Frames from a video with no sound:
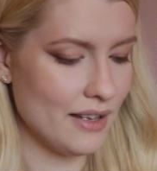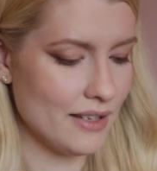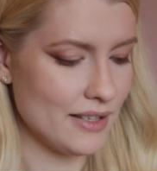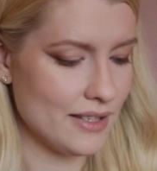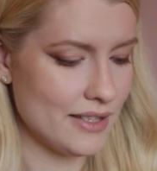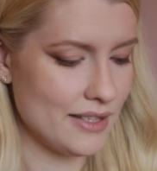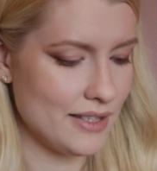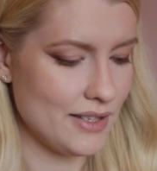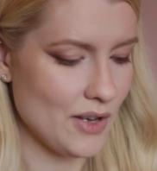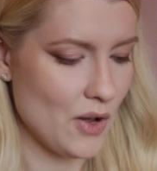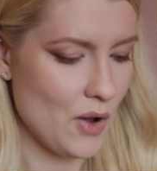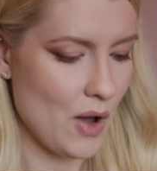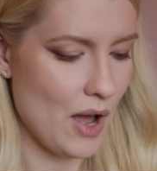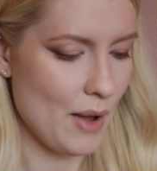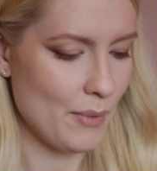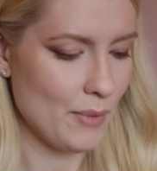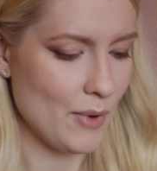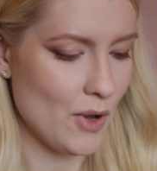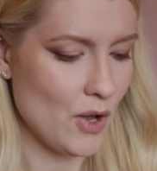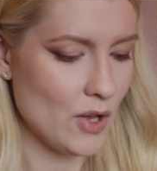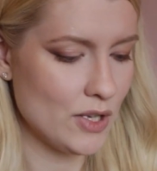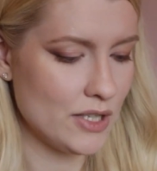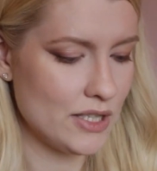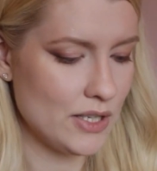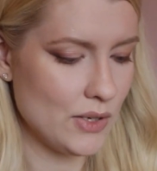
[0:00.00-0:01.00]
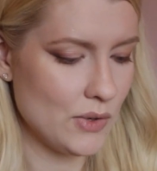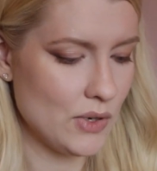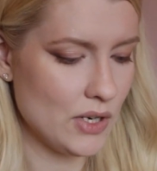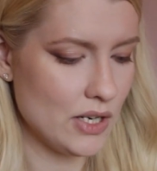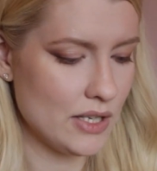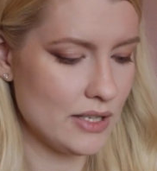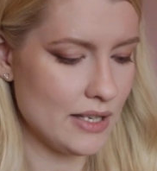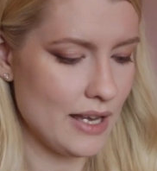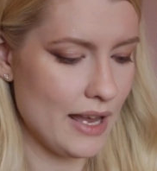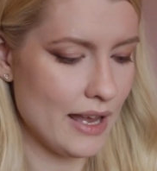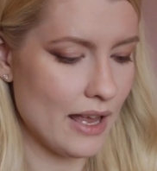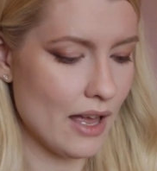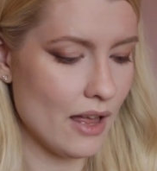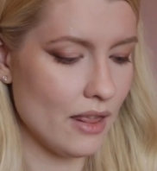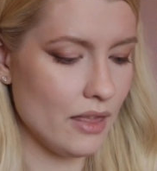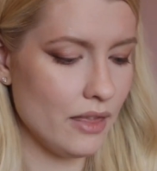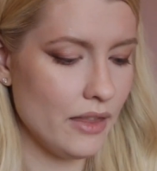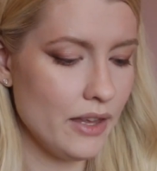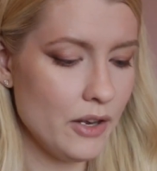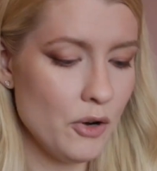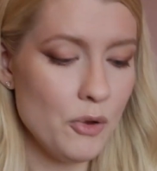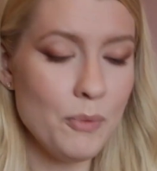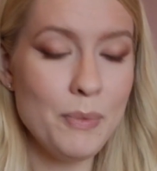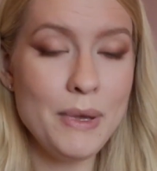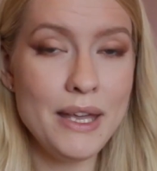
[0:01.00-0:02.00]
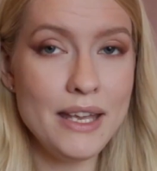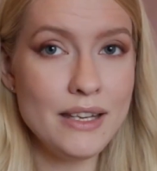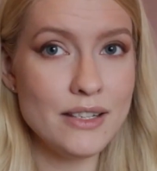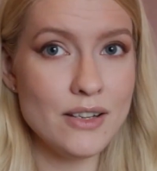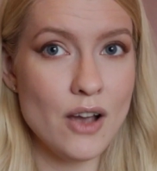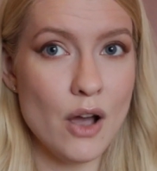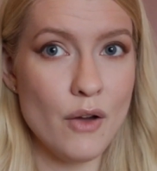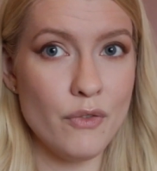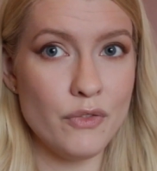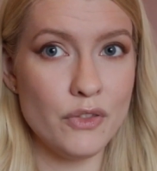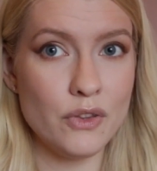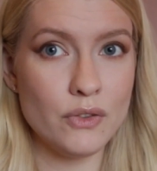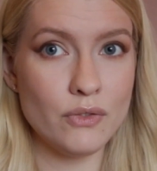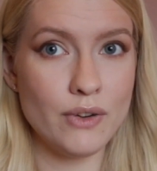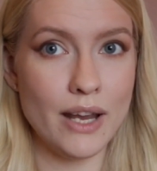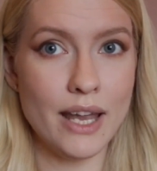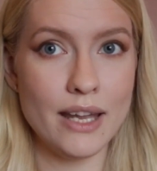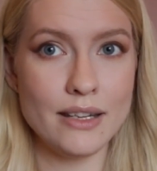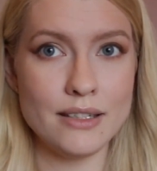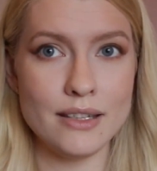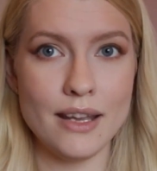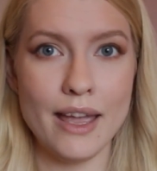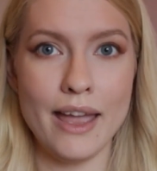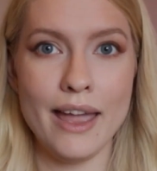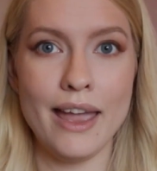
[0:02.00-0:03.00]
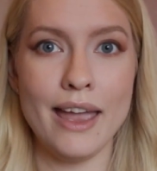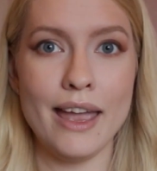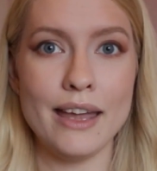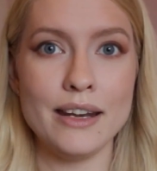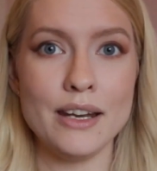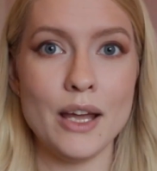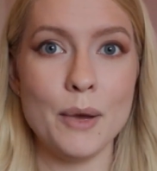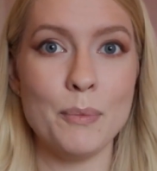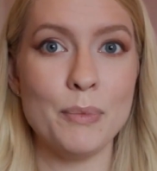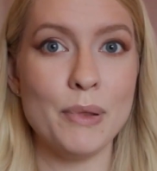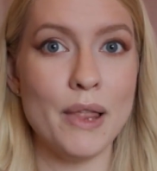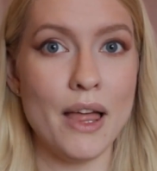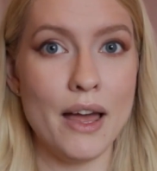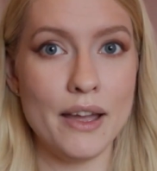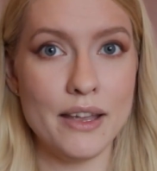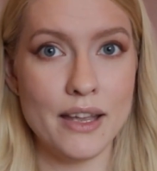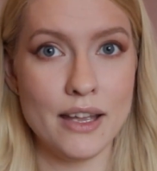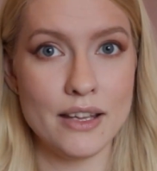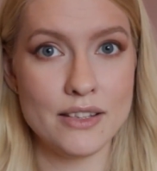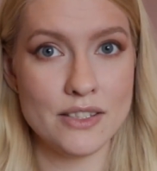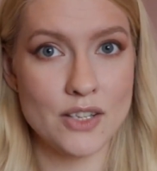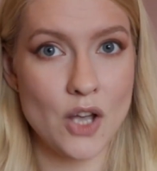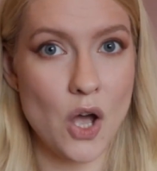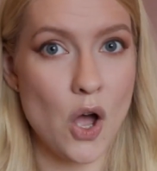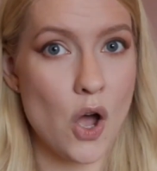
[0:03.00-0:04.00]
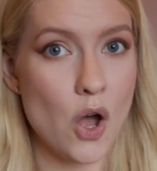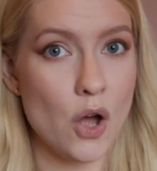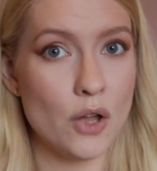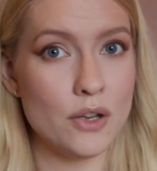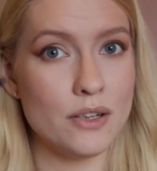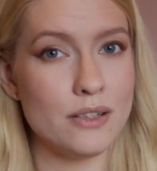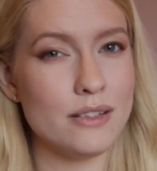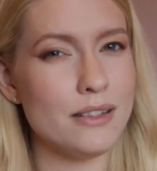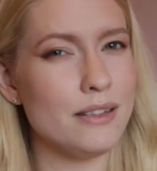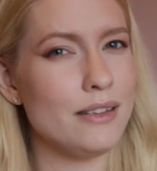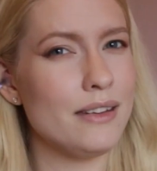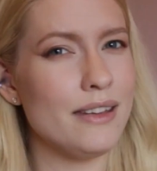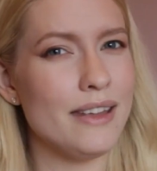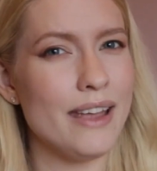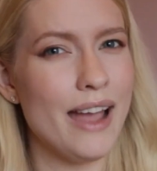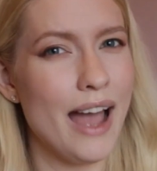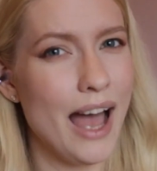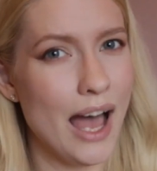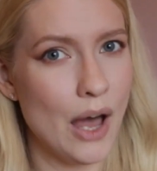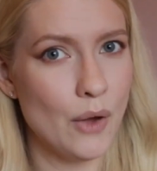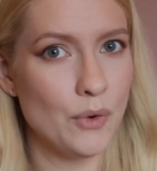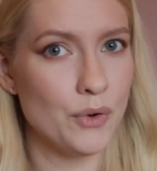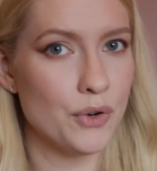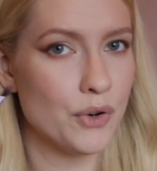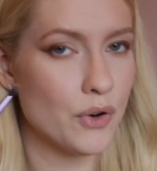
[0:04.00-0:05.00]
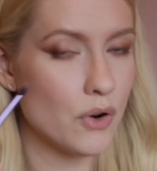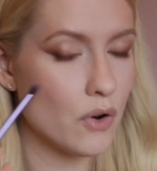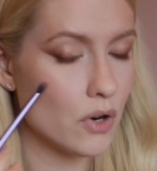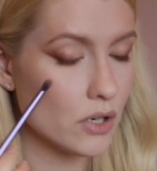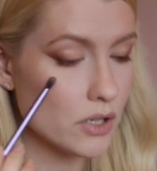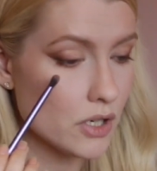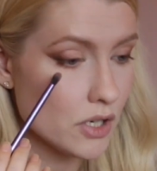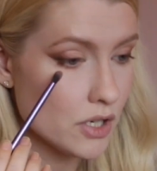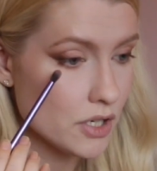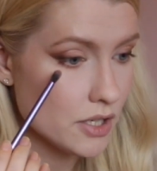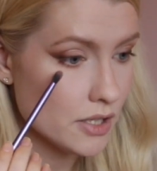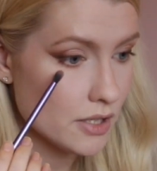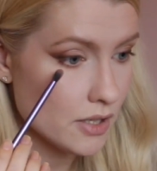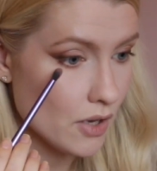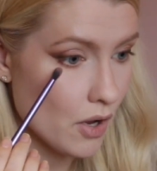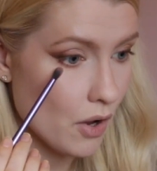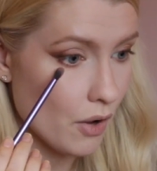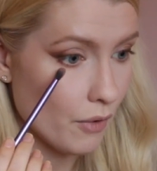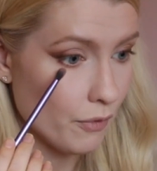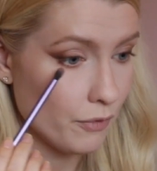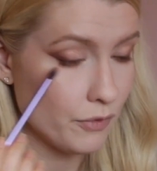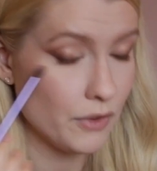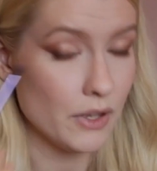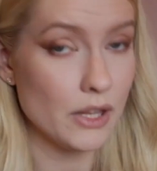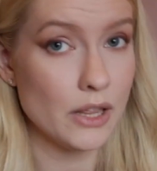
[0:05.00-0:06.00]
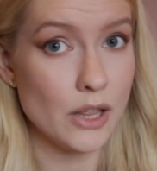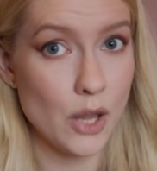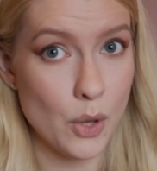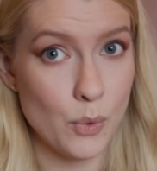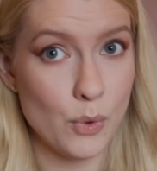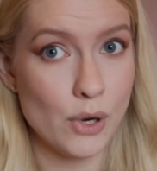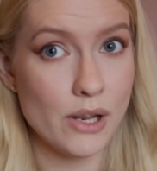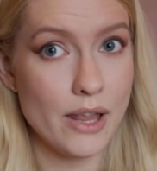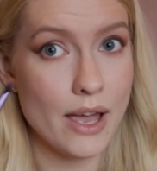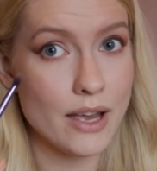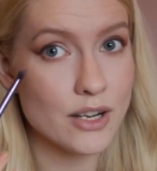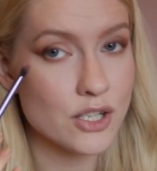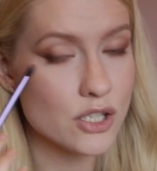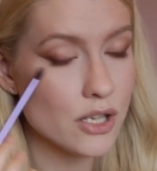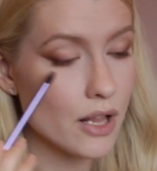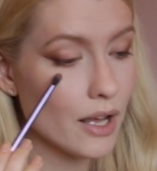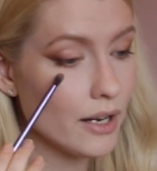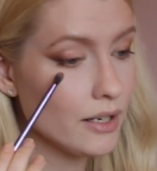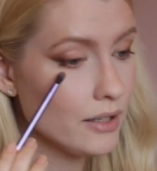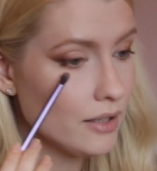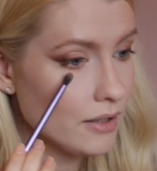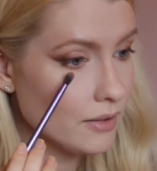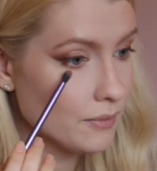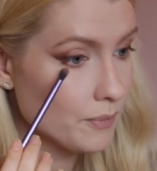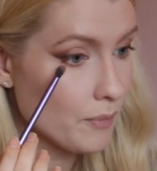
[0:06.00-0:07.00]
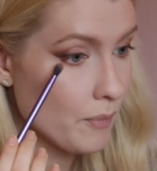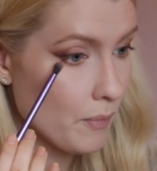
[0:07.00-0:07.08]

So I'm also going to take a little bit of the red and apply it on the outer corners of the lower lash line.